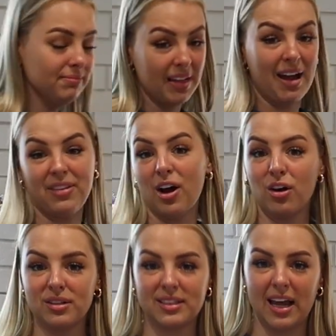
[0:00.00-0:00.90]
have their
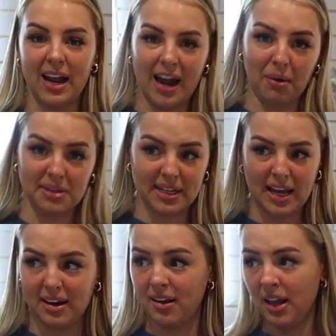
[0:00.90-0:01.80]
own set hours.
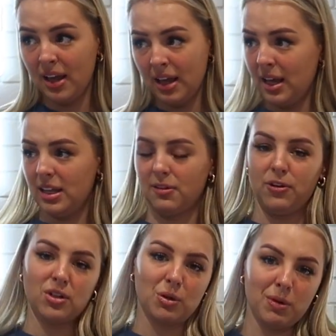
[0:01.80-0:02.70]
And in the
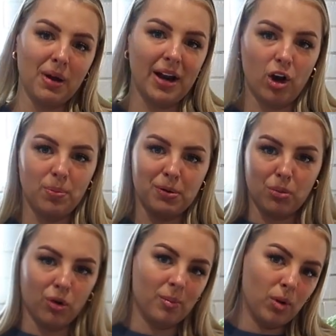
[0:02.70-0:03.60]
future, we might open
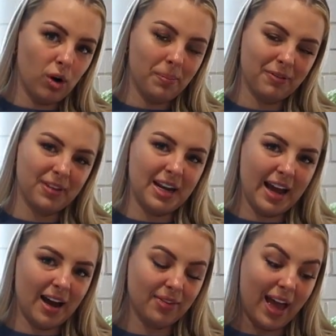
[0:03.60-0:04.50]
more and more, but for
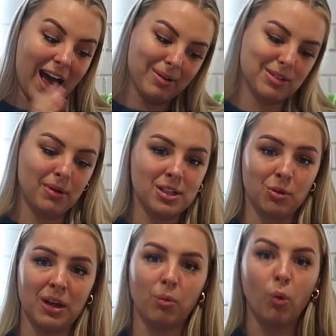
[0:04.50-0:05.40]
now, the hours that we're
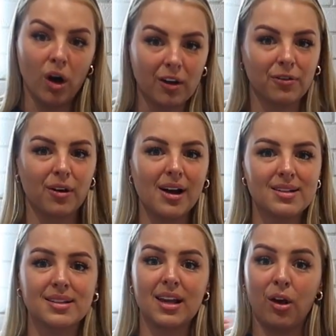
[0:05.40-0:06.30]
doing work for
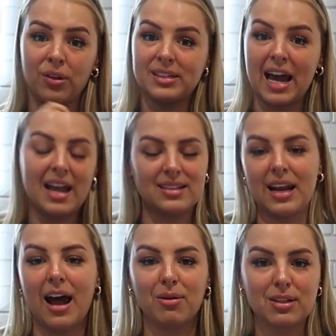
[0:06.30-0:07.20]
us. On the days and
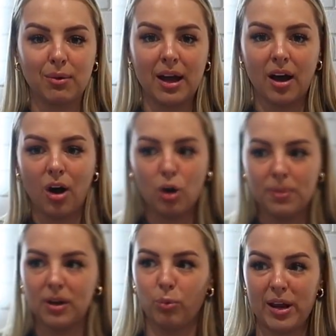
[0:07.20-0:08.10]
hours that we're
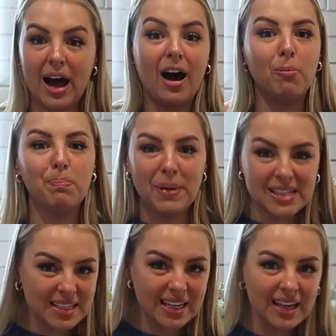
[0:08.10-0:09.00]
open, we are
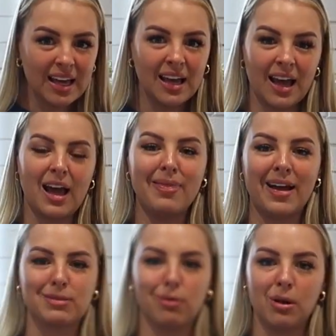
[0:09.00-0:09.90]
busy, and
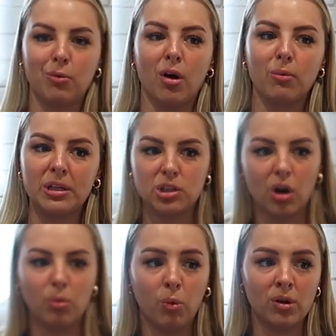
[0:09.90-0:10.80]
that's what we want. We
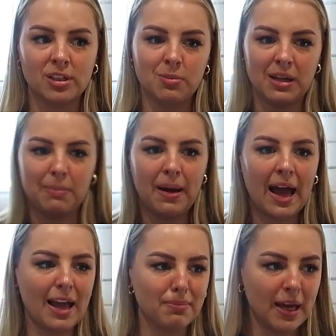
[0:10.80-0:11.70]
don't want to be
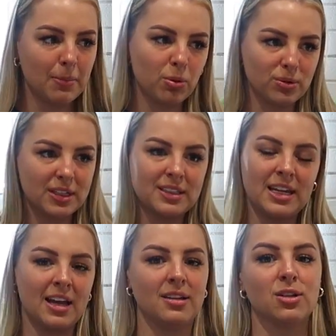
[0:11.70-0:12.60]
paying people to
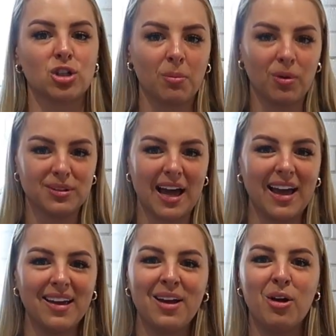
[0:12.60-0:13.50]
stand in the shop all
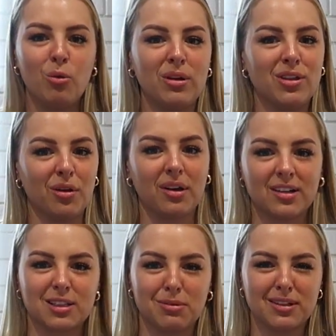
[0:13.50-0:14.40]
day with no
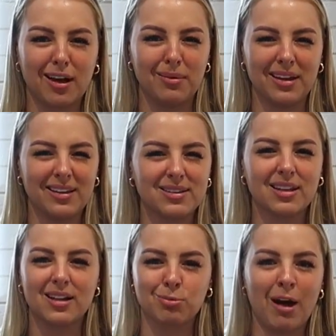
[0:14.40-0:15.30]
customers coming in. So
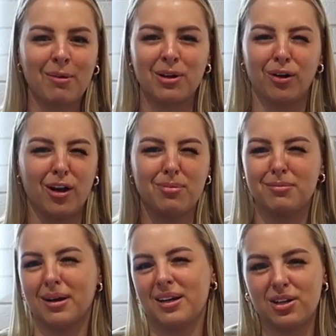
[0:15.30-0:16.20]
that's why we're not
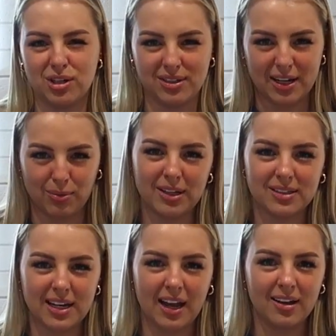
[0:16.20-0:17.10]
open Monday, Tuesday,
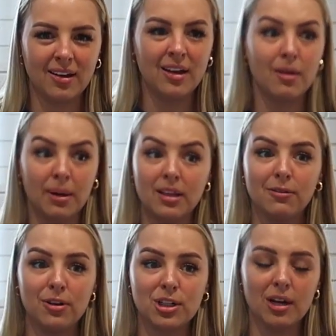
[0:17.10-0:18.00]
Wednesday. But in
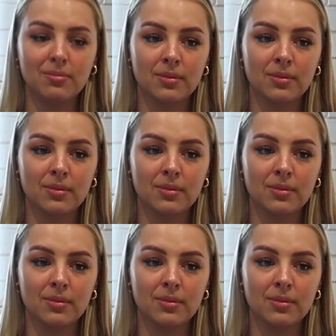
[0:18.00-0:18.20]
the future,